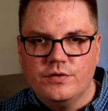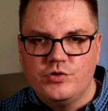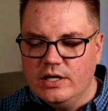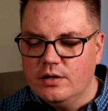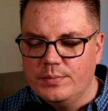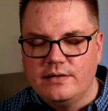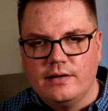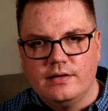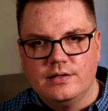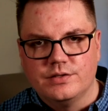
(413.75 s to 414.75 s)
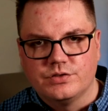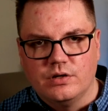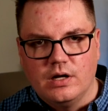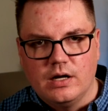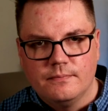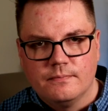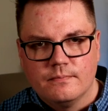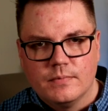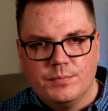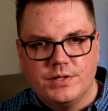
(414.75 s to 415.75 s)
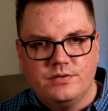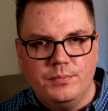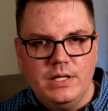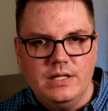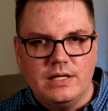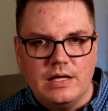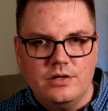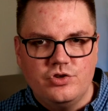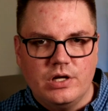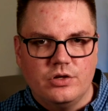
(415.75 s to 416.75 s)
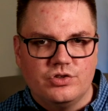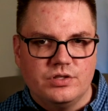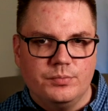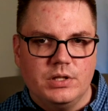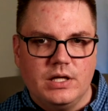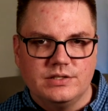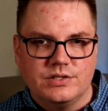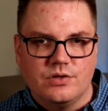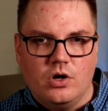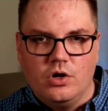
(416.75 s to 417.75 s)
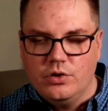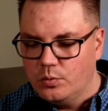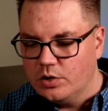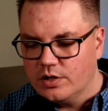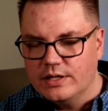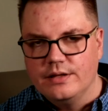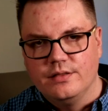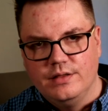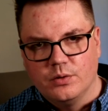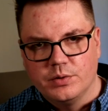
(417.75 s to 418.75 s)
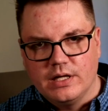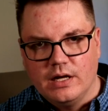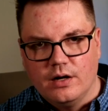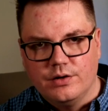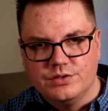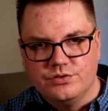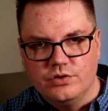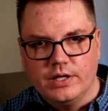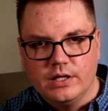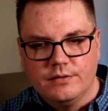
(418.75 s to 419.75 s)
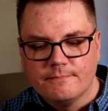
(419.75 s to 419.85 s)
if Jacob intended this or not, but to me the key change symbolizes all the work that There With Care is doing.